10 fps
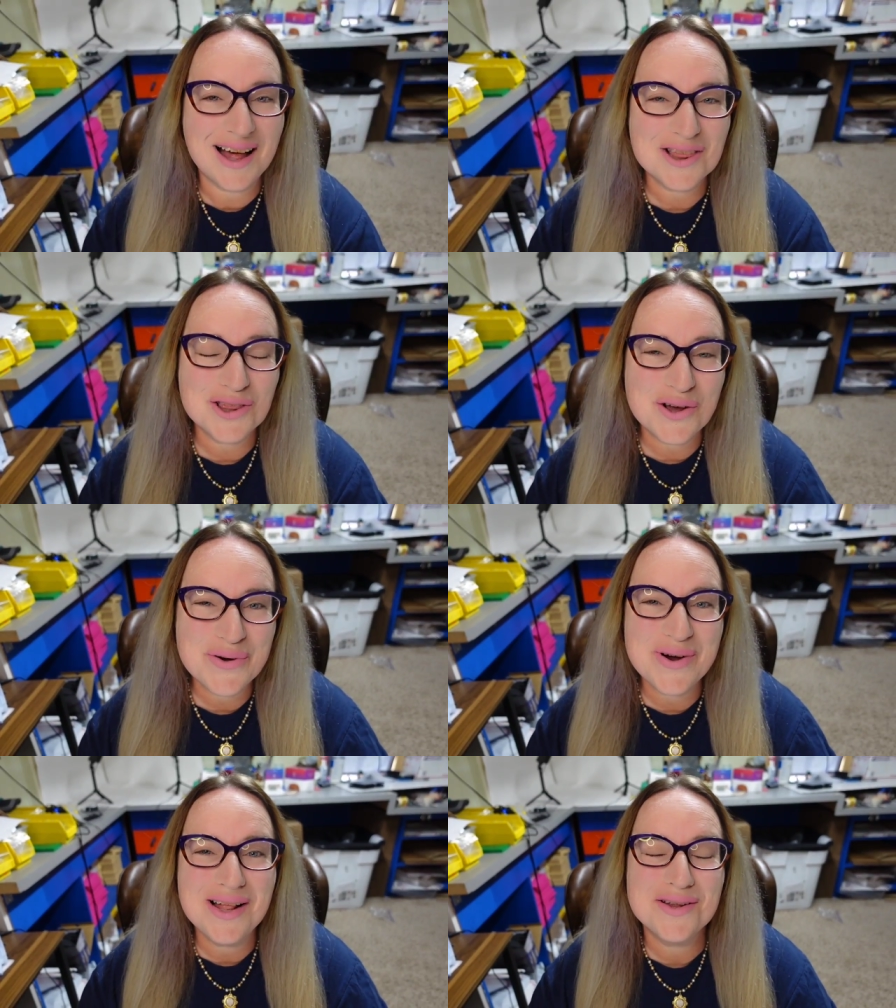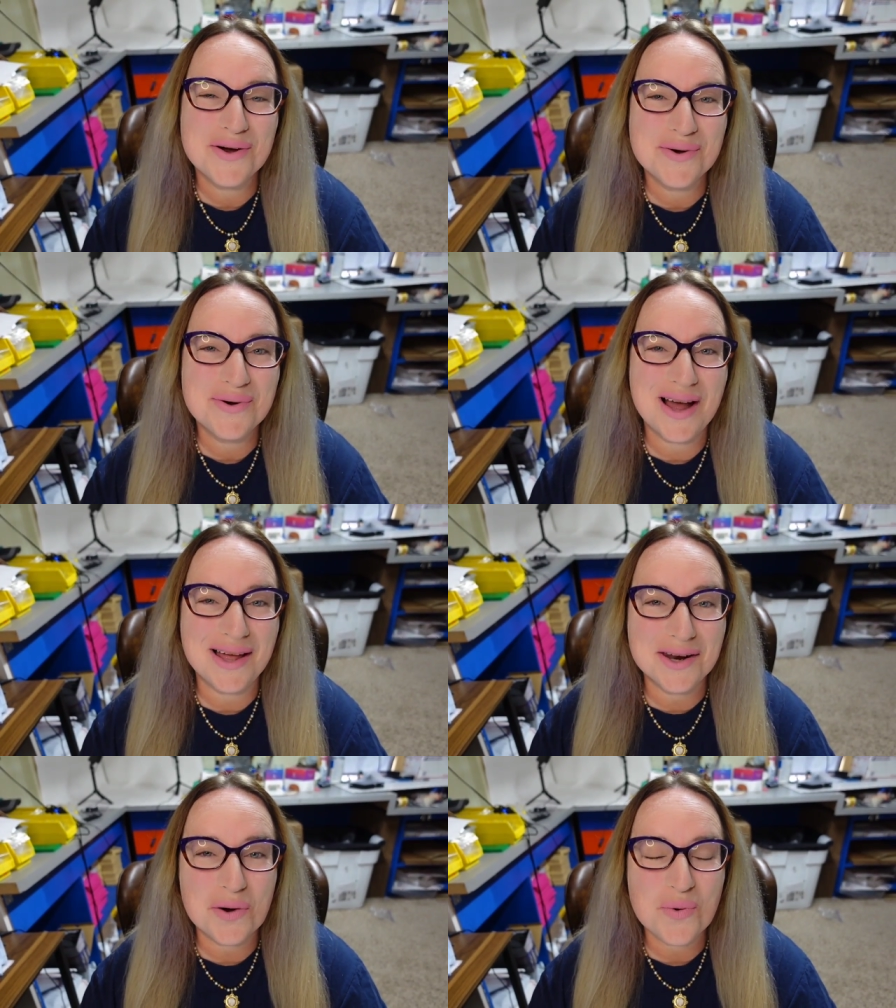Hello
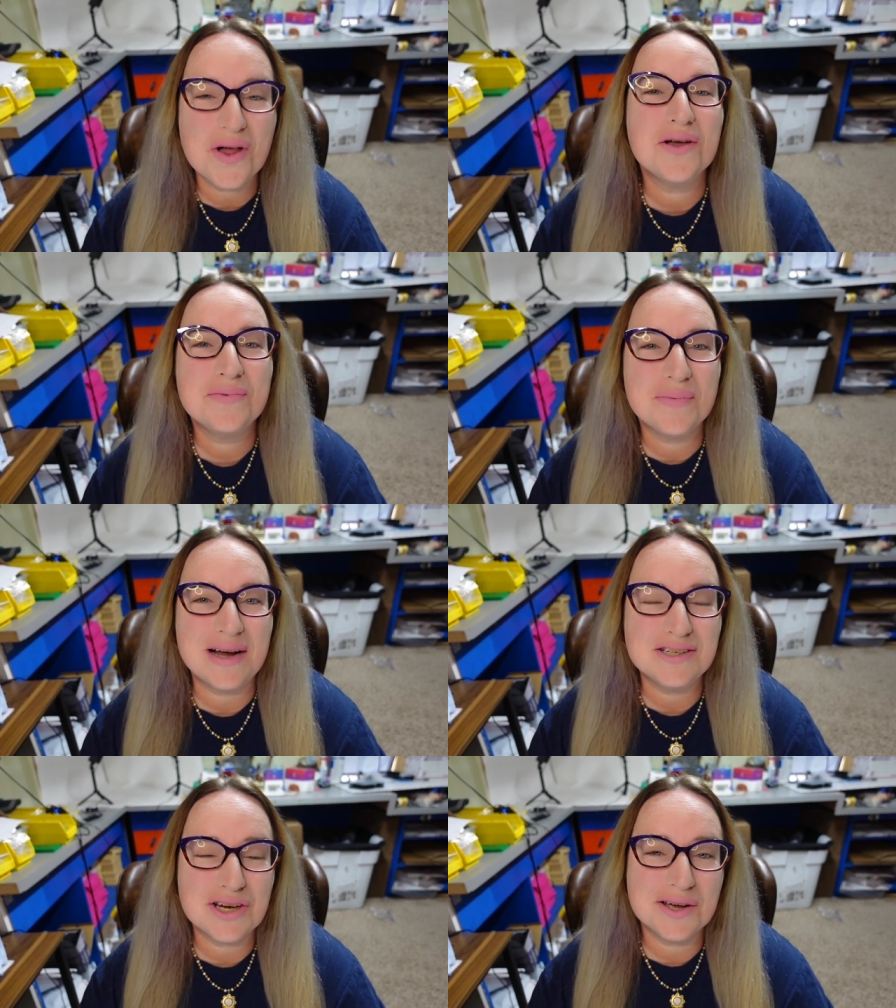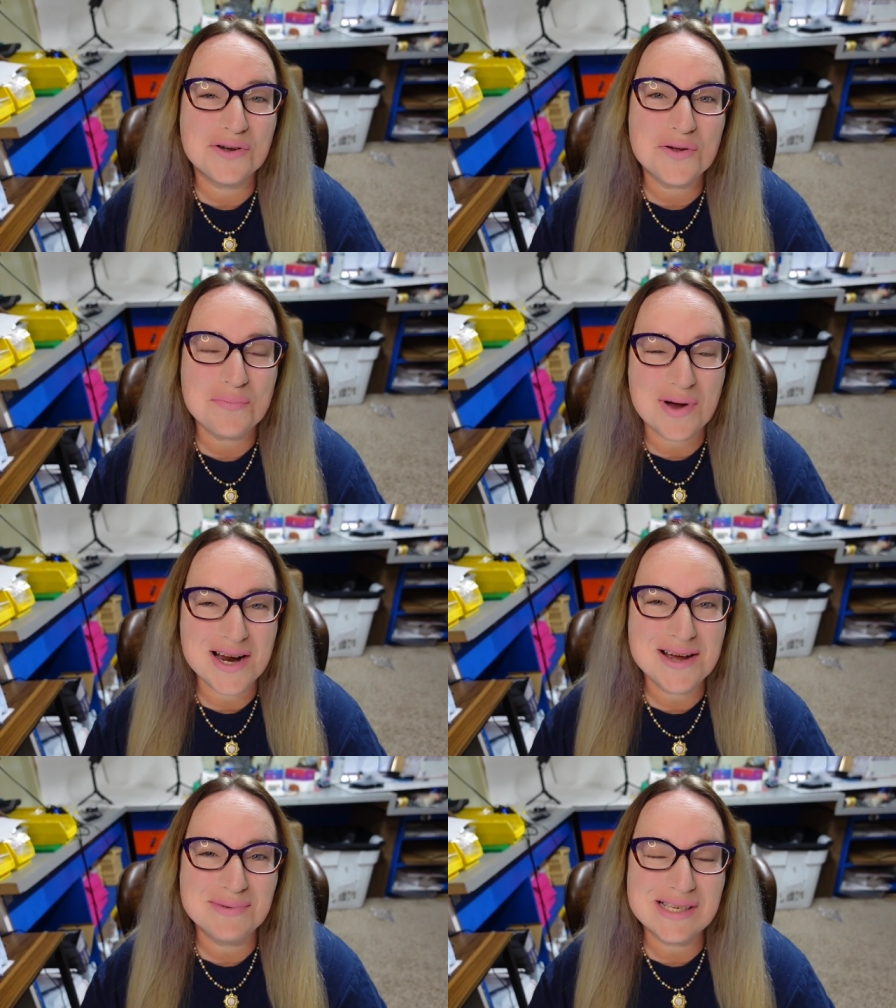and welcome to my channel.
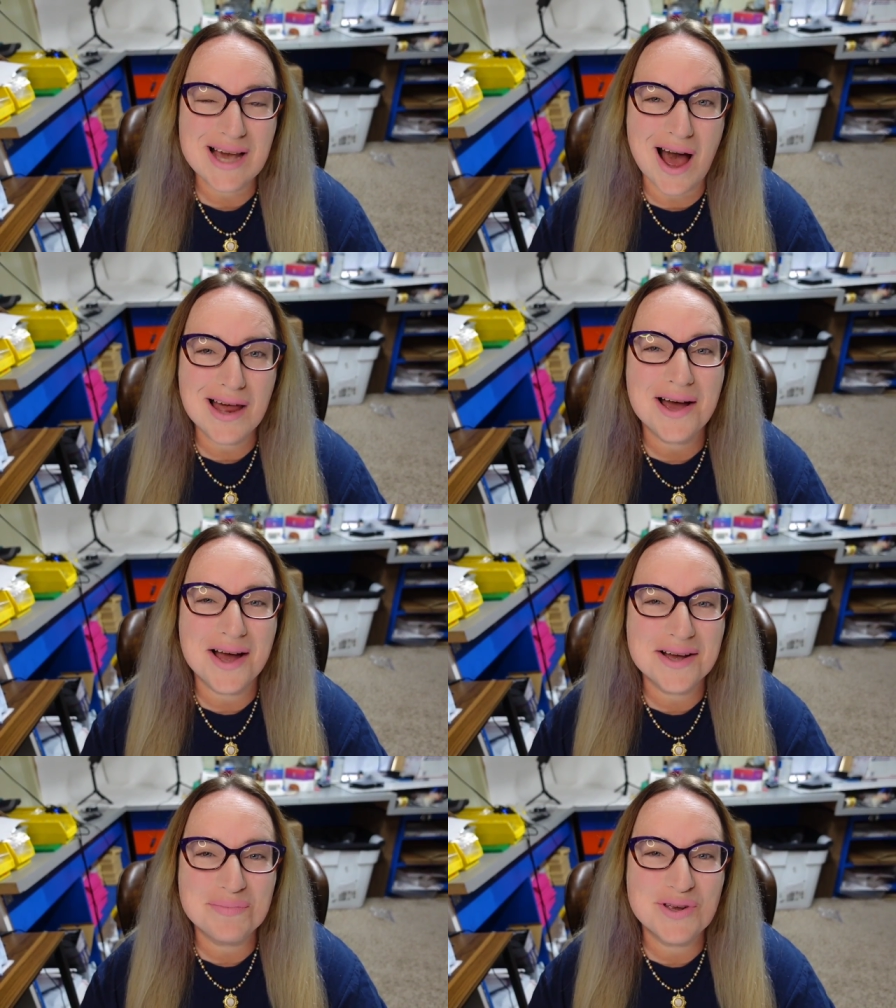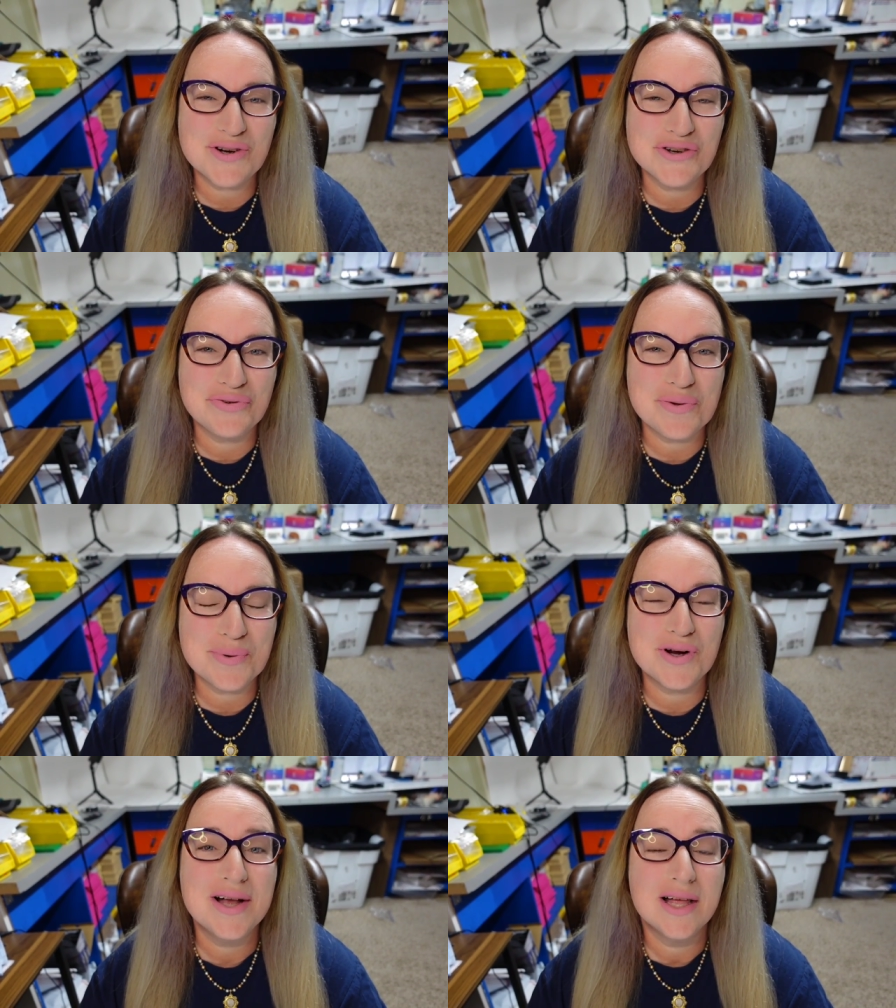My name is Kat. I am the Nurse
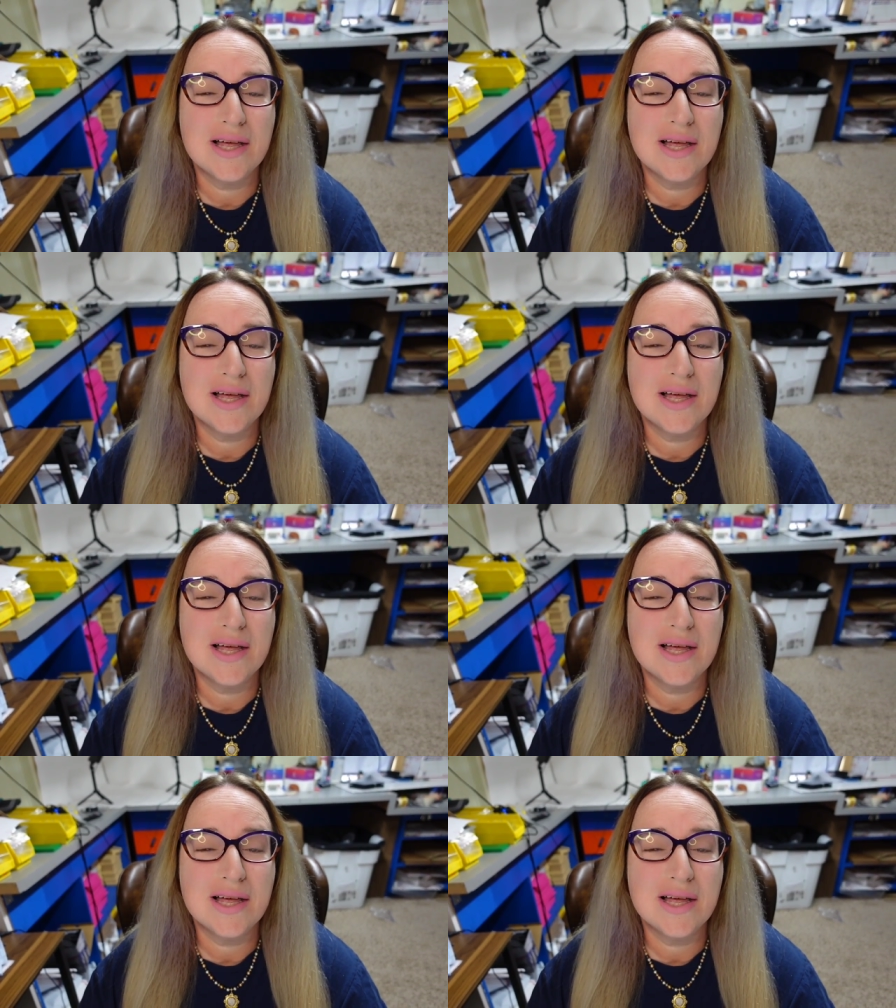Flipper.